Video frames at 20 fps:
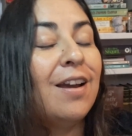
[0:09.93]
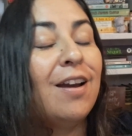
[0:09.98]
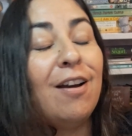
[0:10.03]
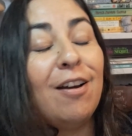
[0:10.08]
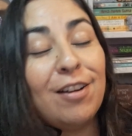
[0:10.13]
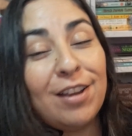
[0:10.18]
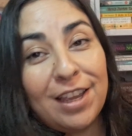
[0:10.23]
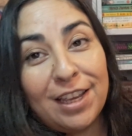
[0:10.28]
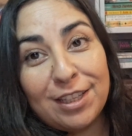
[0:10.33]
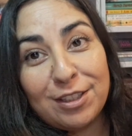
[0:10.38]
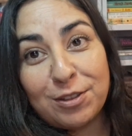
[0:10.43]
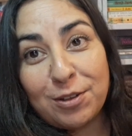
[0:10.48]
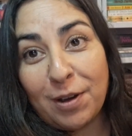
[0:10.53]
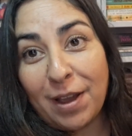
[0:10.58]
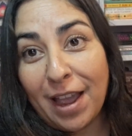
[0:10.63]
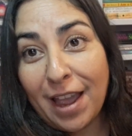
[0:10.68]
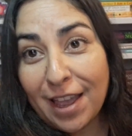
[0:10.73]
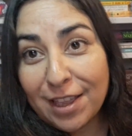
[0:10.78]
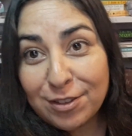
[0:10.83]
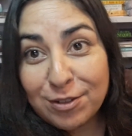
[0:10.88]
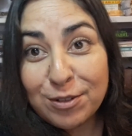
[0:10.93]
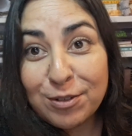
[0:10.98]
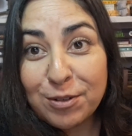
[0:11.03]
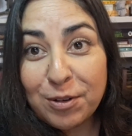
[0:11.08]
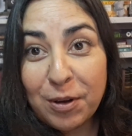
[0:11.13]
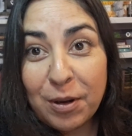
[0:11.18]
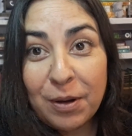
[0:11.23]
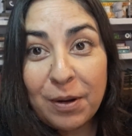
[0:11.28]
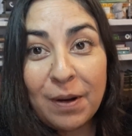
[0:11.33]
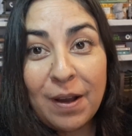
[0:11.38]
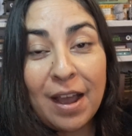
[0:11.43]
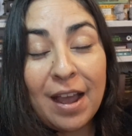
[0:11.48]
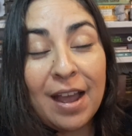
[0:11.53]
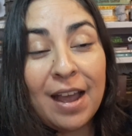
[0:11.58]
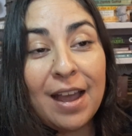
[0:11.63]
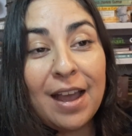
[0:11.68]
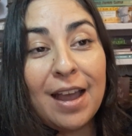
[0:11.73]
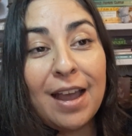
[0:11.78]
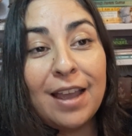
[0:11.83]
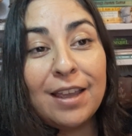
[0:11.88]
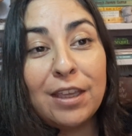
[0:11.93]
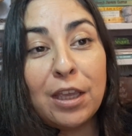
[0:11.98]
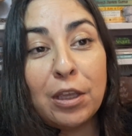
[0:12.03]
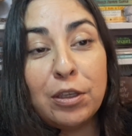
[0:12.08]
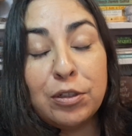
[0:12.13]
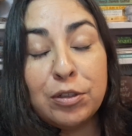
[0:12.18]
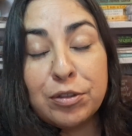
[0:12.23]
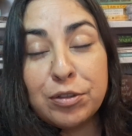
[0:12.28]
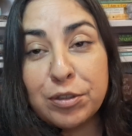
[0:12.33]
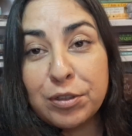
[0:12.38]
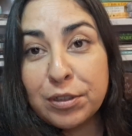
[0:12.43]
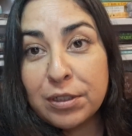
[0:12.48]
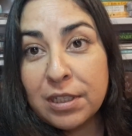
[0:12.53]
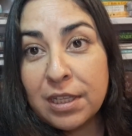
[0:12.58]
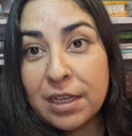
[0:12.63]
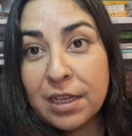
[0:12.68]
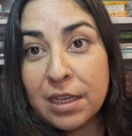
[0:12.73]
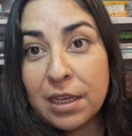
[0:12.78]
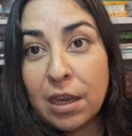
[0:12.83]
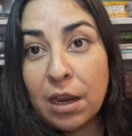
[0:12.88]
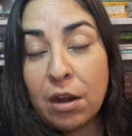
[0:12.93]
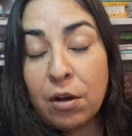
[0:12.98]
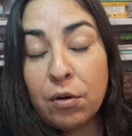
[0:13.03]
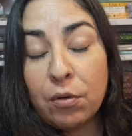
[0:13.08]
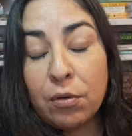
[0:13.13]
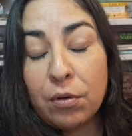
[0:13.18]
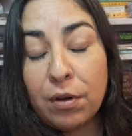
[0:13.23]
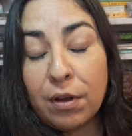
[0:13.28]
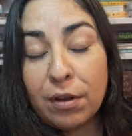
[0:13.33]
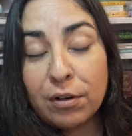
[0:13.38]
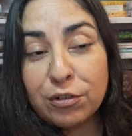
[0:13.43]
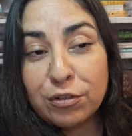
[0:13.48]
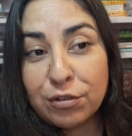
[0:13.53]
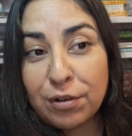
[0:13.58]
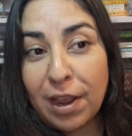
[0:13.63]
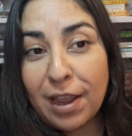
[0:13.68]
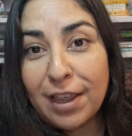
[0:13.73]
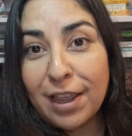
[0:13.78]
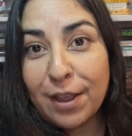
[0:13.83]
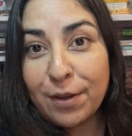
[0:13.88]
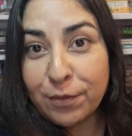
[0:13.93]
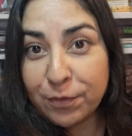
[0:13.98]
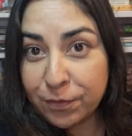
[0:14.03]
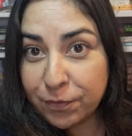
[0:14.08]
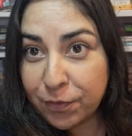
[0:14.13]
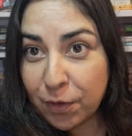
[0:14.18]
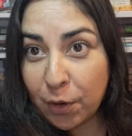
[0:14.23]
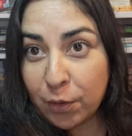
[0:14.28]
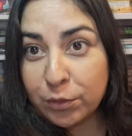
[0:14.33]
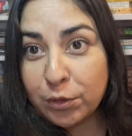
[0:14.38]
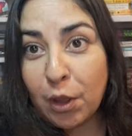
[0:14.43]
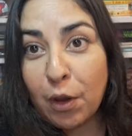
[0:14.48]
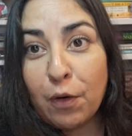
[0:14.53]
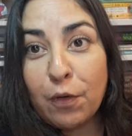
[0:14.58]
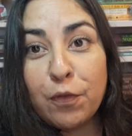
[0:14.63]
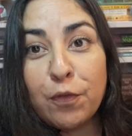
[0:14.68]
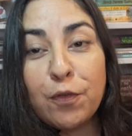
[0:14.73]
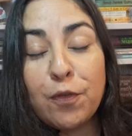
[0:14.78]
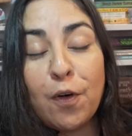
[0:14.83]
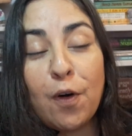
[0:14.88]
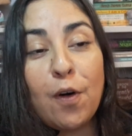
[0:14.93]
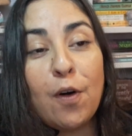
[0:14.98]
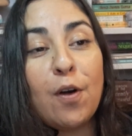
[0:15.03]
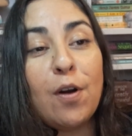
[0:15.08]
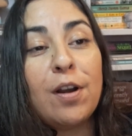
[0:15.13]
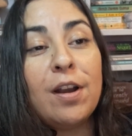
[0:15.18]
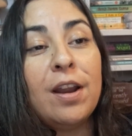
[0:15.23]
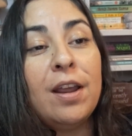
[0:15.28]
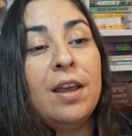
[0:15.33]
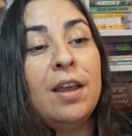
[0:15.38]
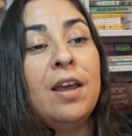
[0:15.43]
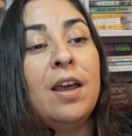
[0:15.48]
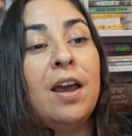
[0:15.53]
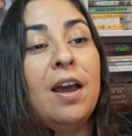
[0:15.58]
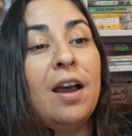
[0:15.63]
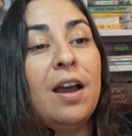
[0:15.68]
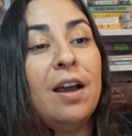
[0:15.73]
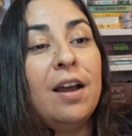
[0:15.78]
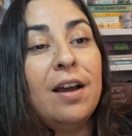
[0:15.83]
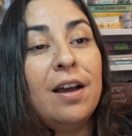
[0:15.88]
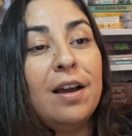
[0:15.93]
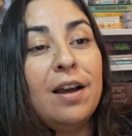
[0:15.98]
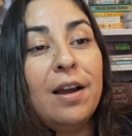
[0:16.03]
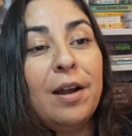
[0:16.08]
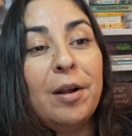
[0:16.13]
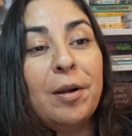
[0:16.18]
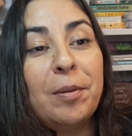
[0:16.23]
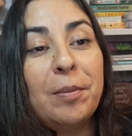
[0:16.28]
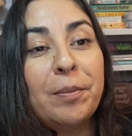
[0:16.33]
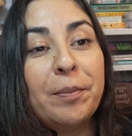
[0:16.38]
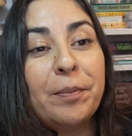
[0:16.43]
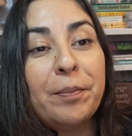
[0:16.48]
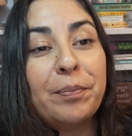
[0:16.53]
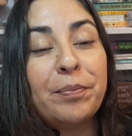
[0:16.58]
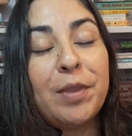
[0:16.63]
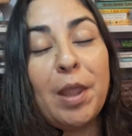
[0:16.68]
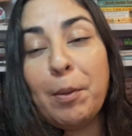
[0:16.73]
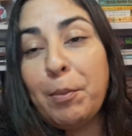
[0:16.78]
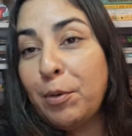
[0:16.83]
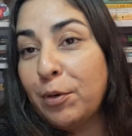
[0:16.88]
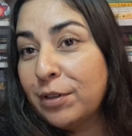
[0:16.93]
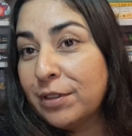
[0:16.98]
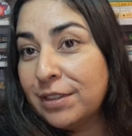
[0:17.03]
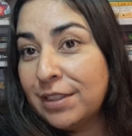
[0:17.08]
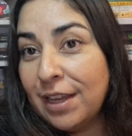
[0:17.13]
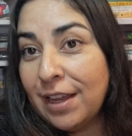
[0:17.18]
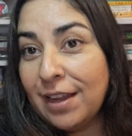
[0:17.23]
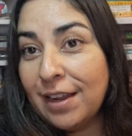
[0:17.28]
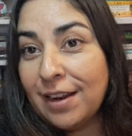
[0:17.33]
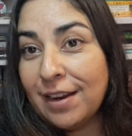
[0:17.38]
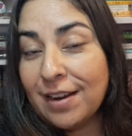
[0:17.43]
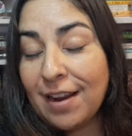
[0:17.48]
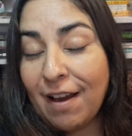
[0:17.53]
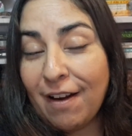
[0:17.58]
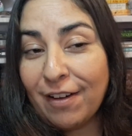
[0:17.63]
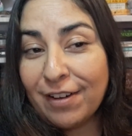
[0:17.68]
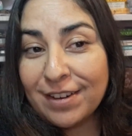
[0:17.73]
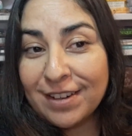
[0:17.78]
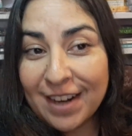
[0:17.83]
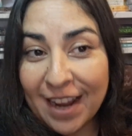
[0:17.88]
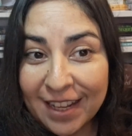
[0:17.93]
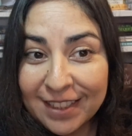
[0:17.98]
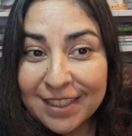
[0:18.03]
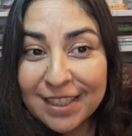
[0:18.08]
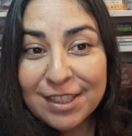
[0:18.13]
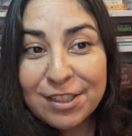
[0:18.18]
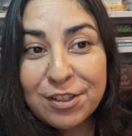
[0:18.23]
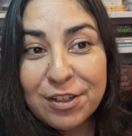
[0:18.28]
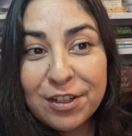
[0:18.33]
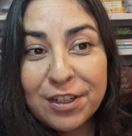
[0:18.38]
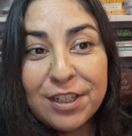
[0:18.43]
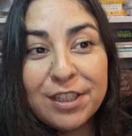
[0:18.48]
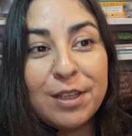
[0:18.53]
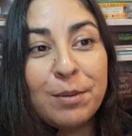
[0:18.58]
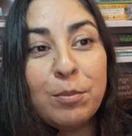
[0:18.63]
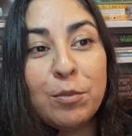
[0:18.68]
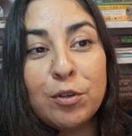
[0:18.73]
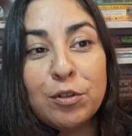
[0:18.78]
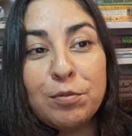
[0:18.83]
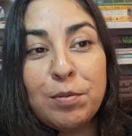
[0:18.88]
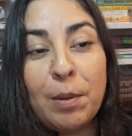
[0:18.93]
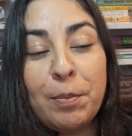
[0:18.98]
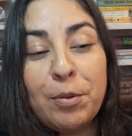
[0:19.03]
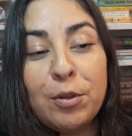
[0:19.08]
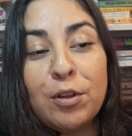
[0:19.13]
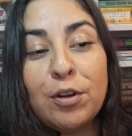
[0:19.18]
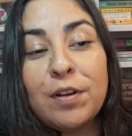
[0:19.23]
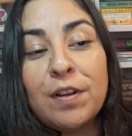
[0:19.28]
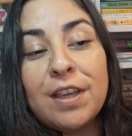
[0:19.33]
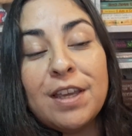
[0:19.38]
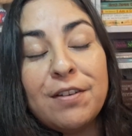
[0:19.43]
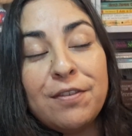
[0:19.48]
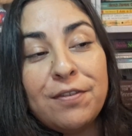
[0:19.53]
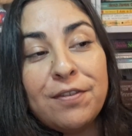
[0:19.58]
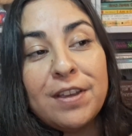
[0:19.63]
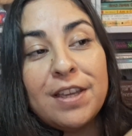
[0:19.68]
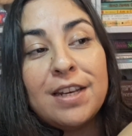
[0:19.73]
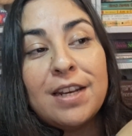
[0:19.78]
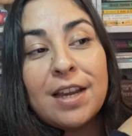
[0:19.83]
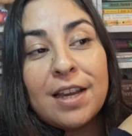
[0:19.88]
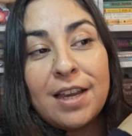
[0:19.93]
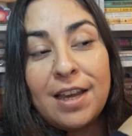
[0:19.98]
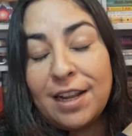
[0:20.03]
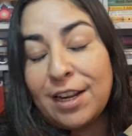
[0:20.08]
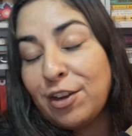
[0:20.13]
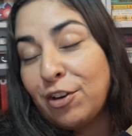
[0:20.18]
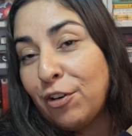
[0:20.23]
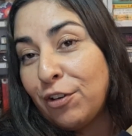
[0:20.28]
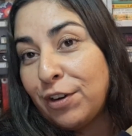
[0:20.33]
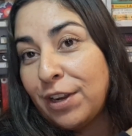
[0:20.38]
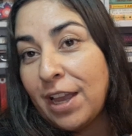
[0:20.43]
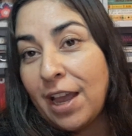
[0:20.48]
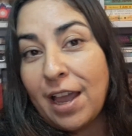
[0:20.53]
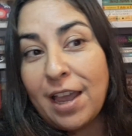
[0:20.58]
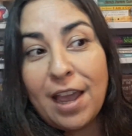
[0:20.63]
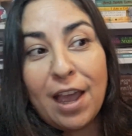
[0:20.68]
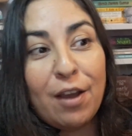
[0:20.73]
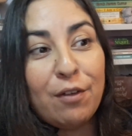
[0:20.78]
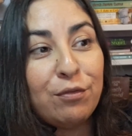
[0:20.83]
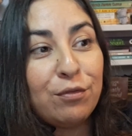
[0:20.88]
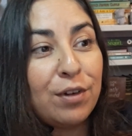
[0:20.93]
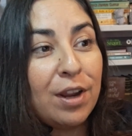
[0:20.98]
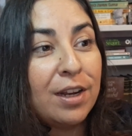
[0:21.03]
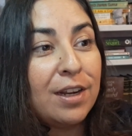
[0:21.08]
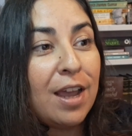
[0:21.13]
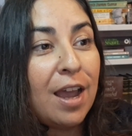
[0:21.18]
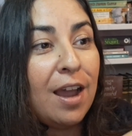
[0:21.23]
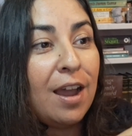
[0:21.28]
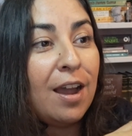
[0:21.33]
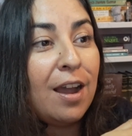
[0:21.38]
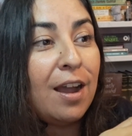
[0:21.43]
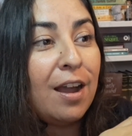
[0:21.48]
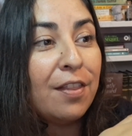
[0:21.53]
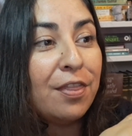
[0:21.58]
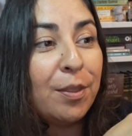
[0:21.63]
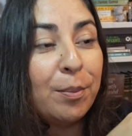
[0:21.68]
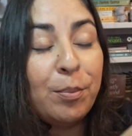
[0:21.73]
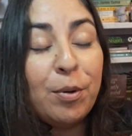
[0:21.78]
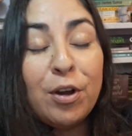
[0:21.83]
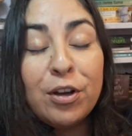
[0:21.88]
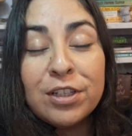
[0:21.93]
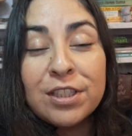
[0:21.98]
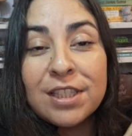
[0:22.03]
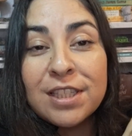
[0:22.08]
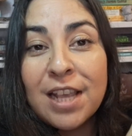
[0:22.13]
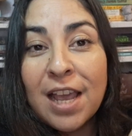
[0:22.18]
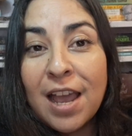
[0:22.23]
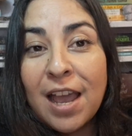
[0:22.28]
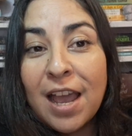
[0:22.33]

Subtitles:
Okay, so as you know, I usually try and vote for the books that are not necessarily the most popular. If in a category I have read the books,